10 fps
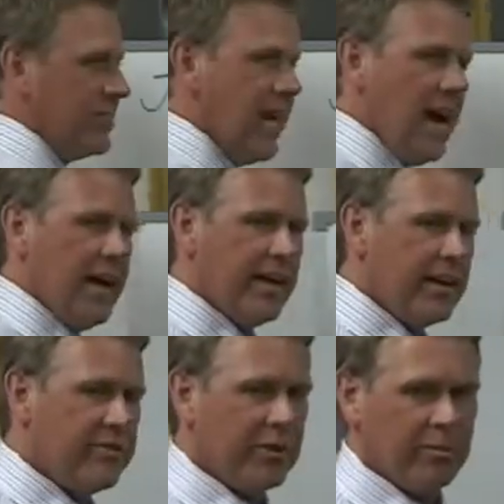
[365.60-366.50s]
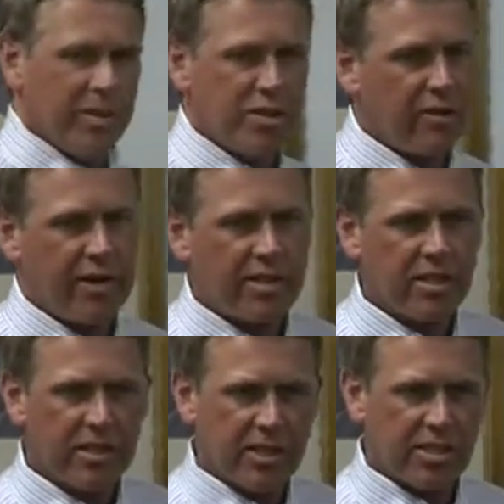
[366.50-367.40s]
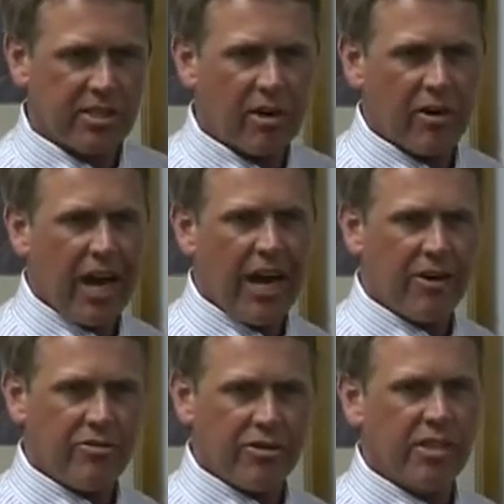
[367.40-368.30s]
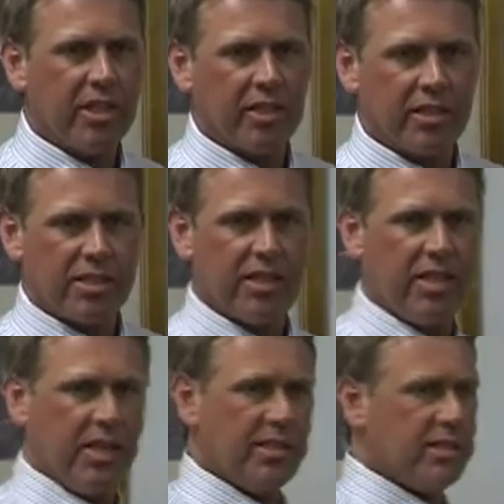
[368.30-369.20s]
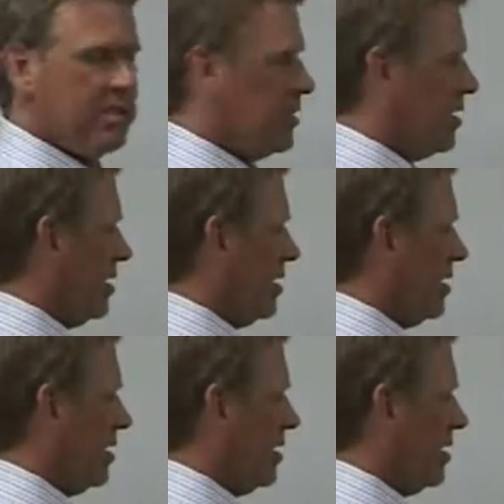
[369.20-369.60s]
were dying from this strange condition called iatrogenic disease.